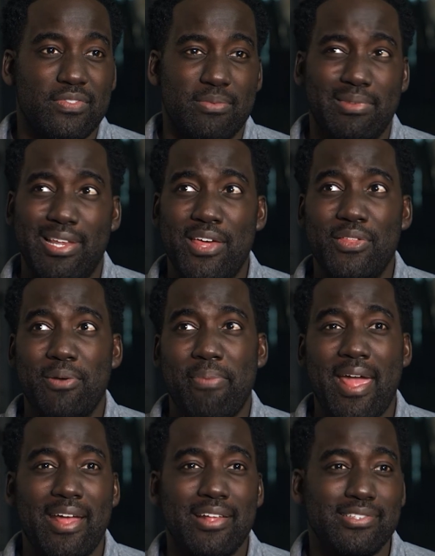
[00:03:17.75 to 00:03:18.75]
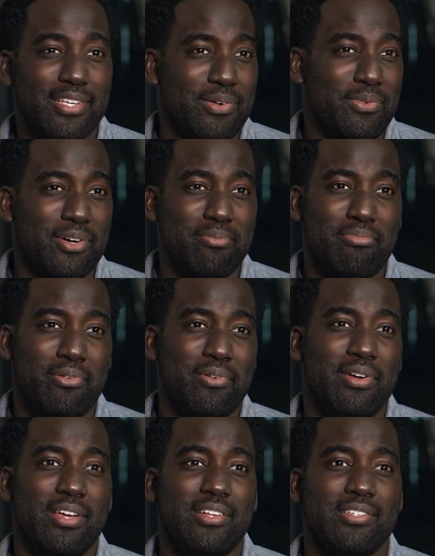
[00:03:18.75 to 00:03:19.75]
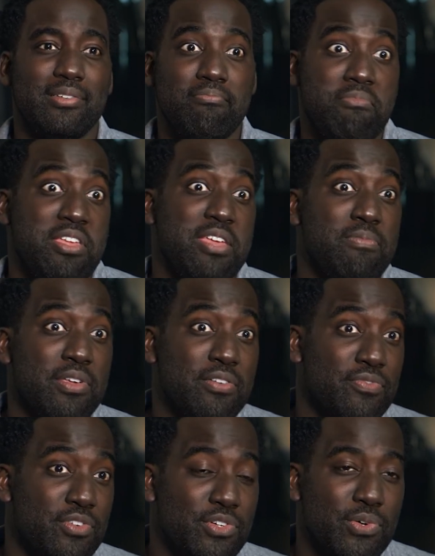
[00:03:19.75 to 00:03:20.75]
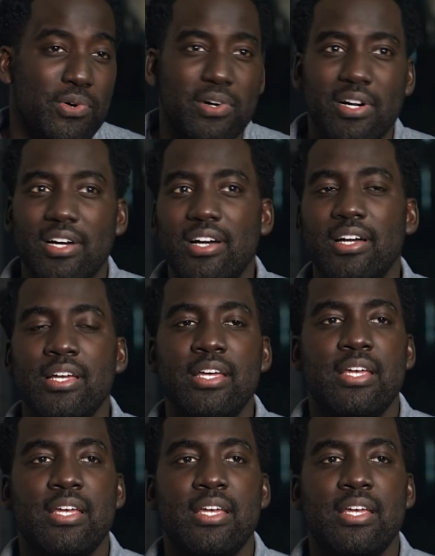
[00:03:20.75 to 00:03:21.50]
from leather pants at one point to maybe a fedora.